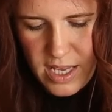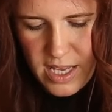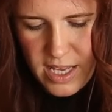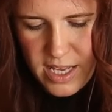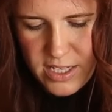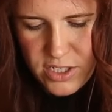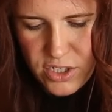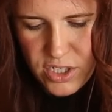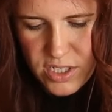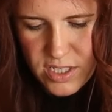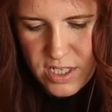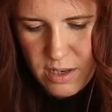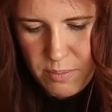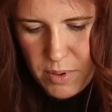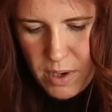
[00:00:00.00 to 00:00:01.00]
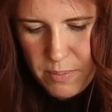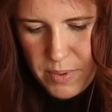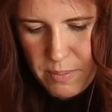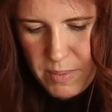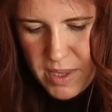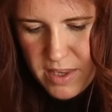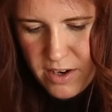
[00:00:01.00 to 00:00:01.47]
And you're just gonna pop
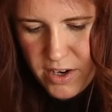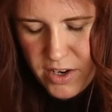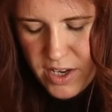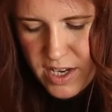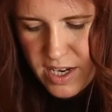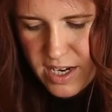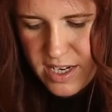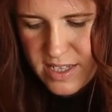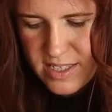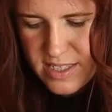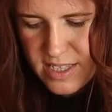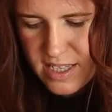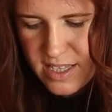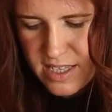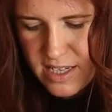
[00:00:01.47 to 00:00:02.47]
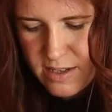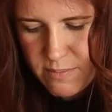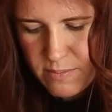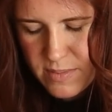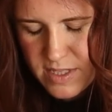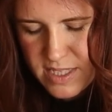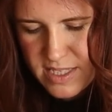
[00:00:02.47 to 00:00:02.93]
them in there. You can kind of see
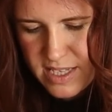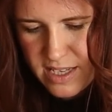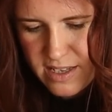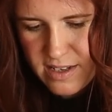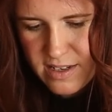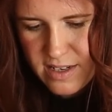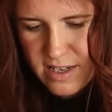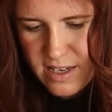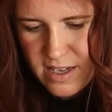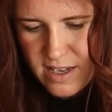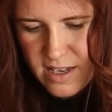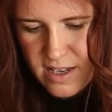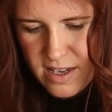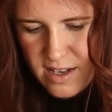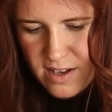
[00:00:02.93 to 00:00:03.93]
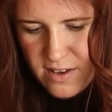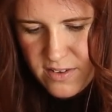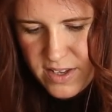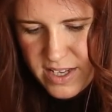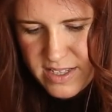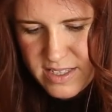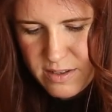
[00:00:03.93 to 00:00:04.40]
them sitting all
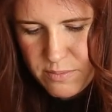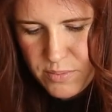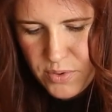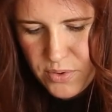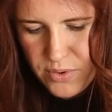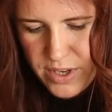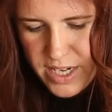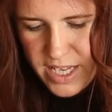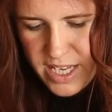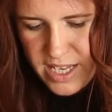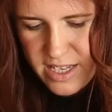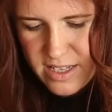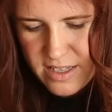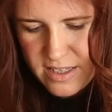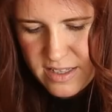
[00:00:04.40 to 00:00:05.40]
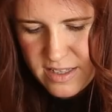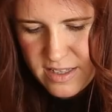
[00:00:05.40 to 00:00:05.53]
nice and pretty.